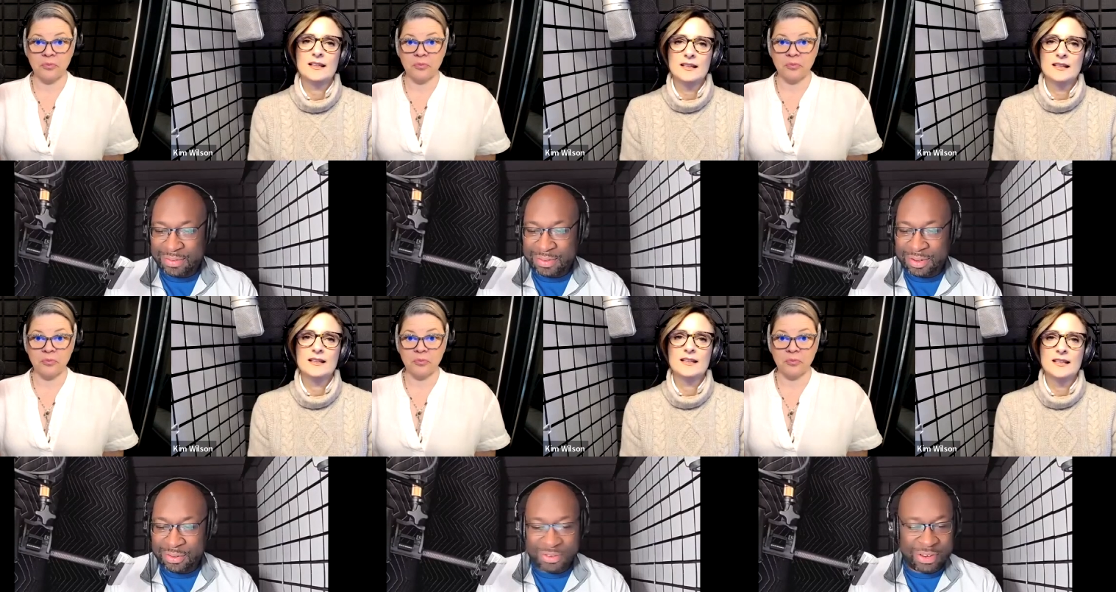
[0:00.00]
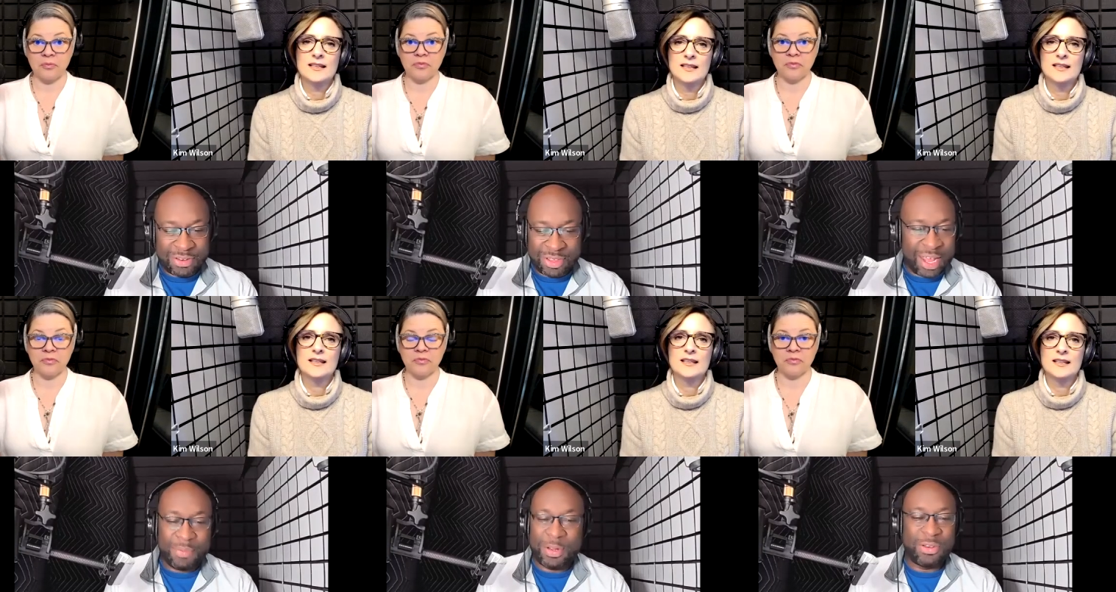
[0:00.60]
Speaker 1: you know, since
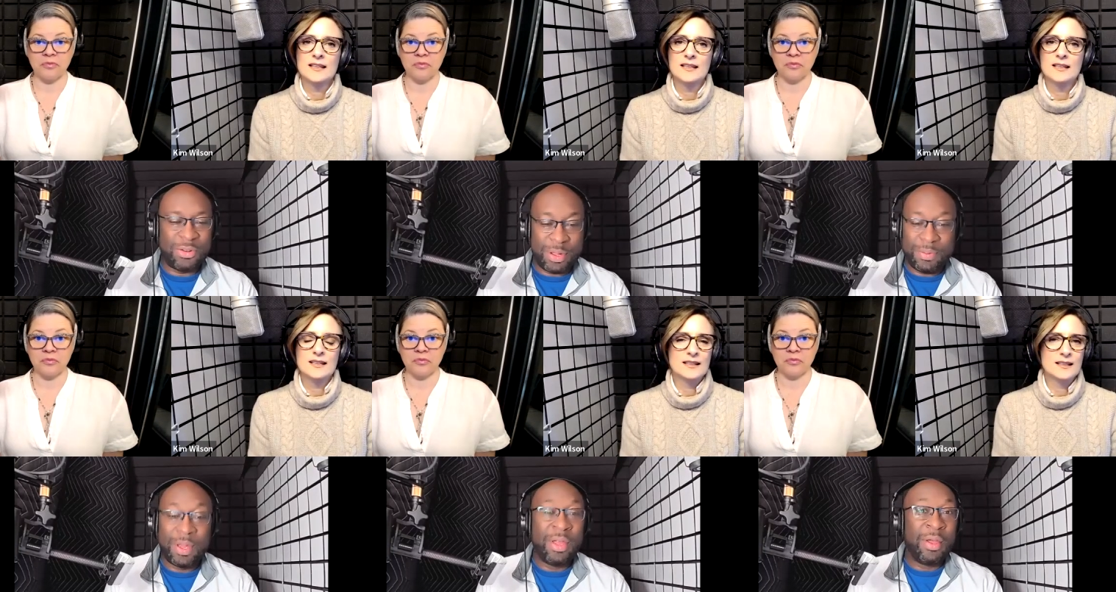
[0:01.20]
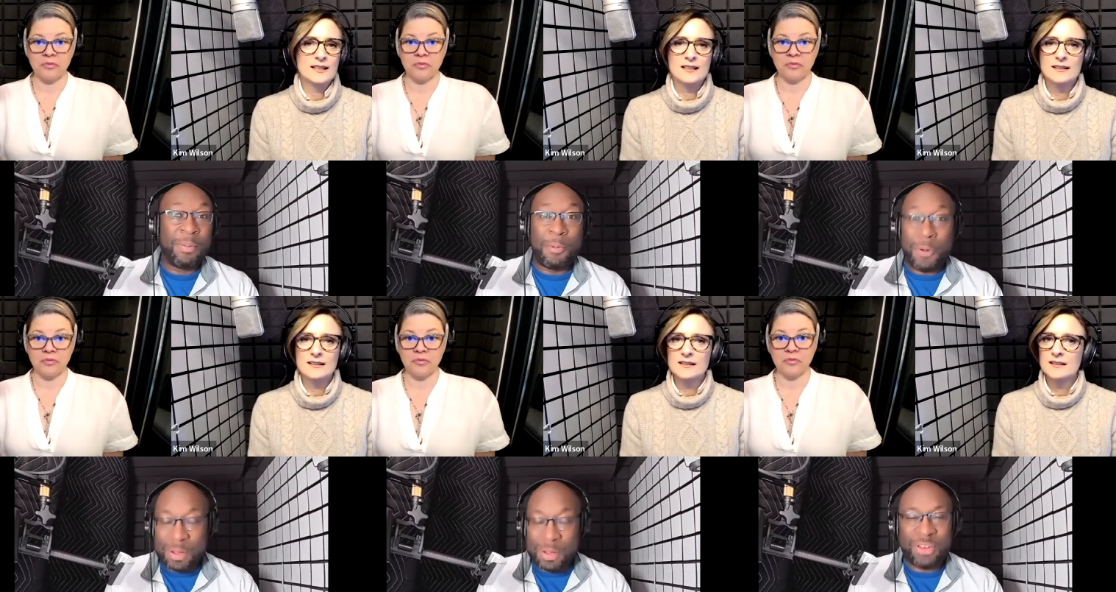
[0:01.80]
then, I've been doing
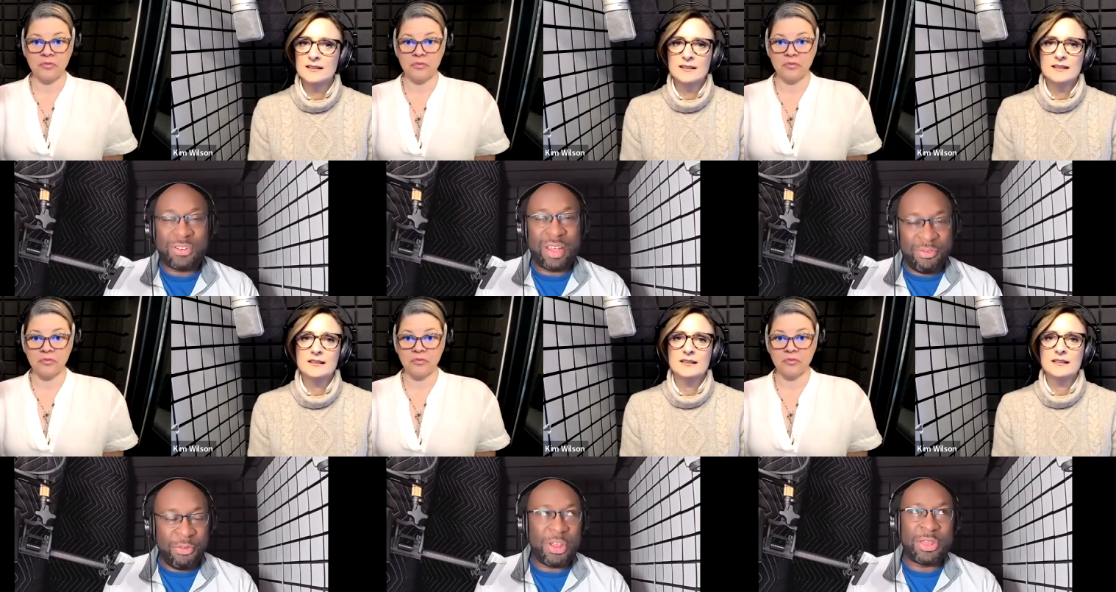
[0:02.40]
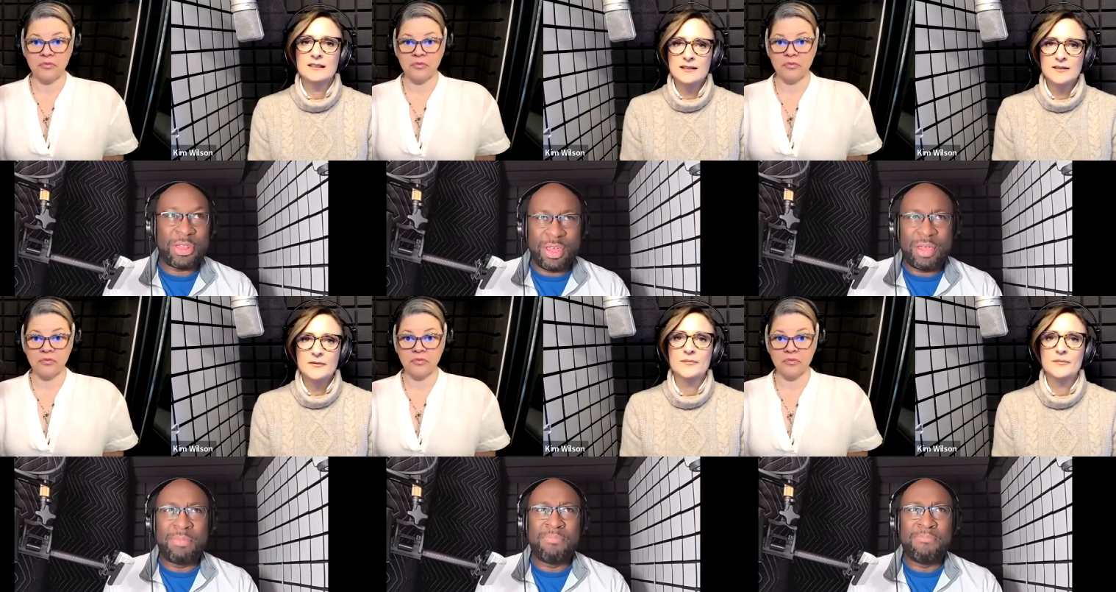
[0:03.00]
pretty much
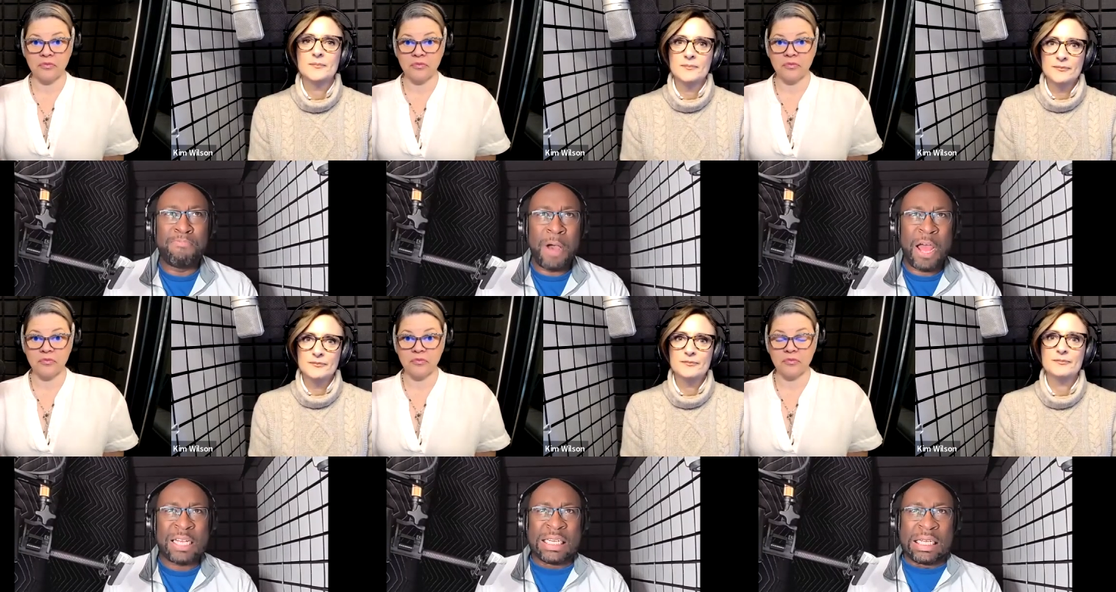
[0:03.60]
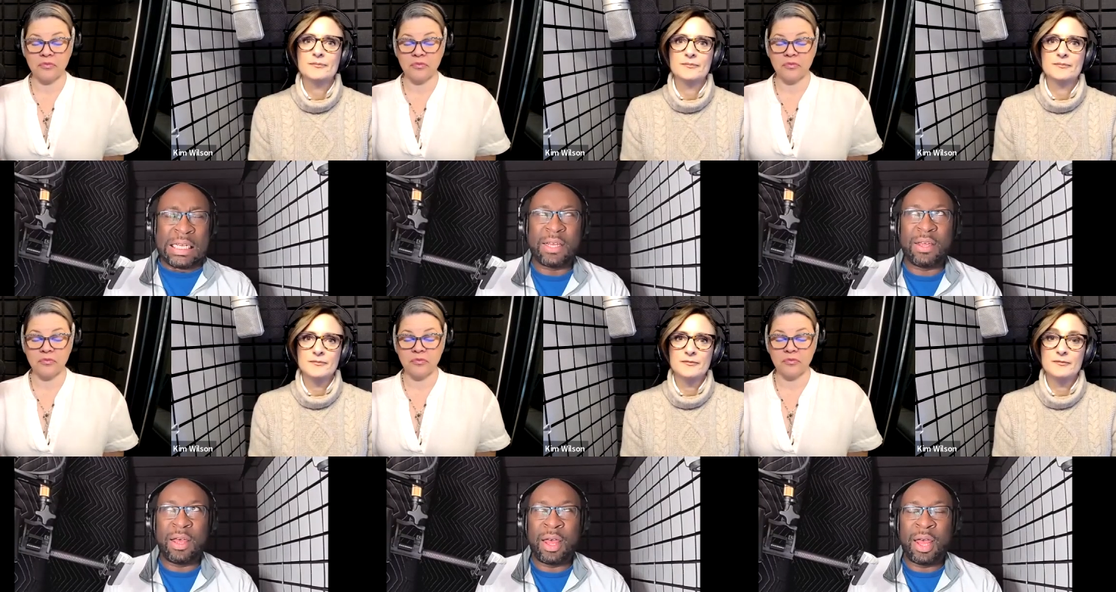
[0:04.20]
everything but
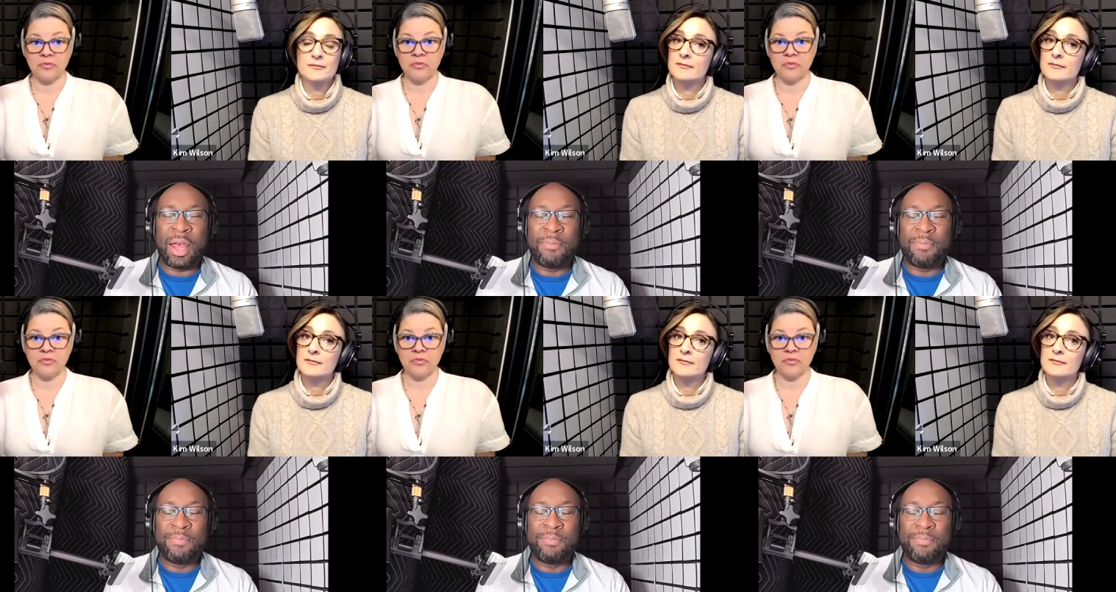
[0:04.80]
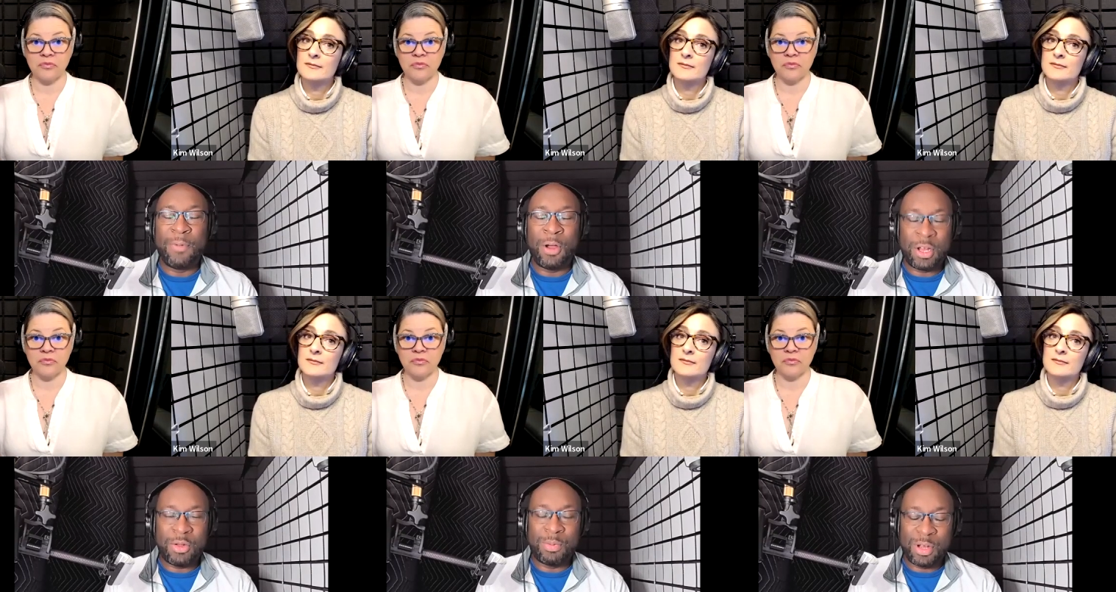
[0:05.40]
um,
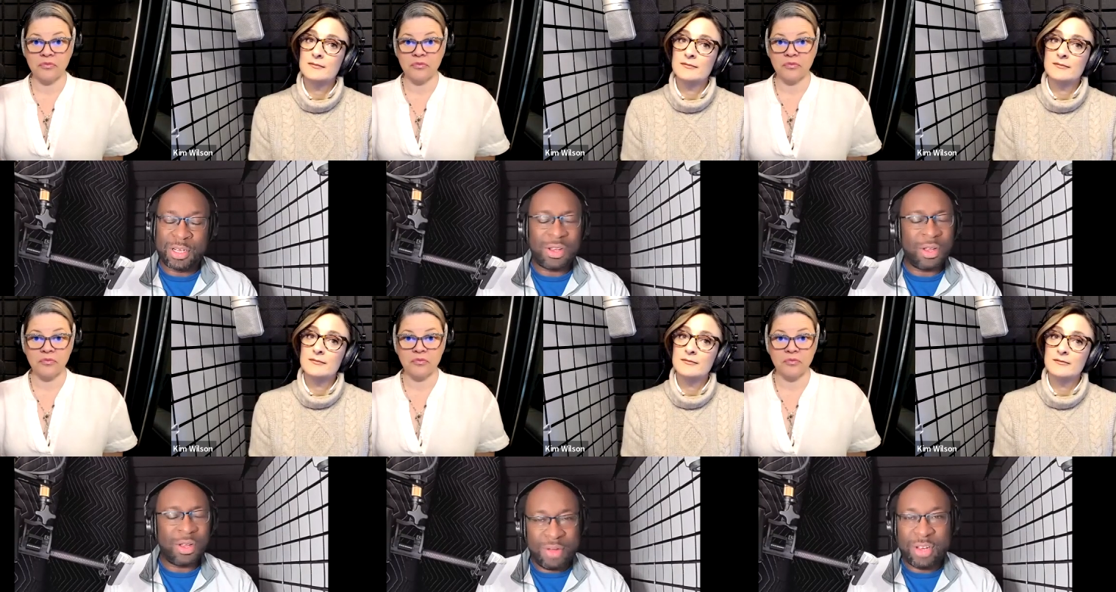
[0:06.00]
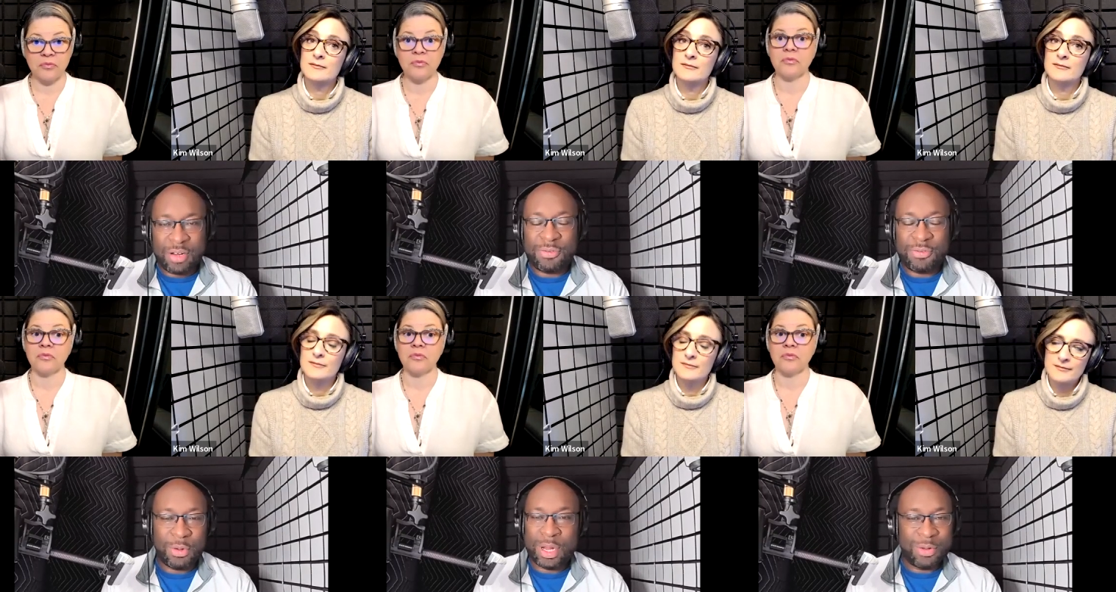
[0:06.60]
audiobooks, although I've done a few.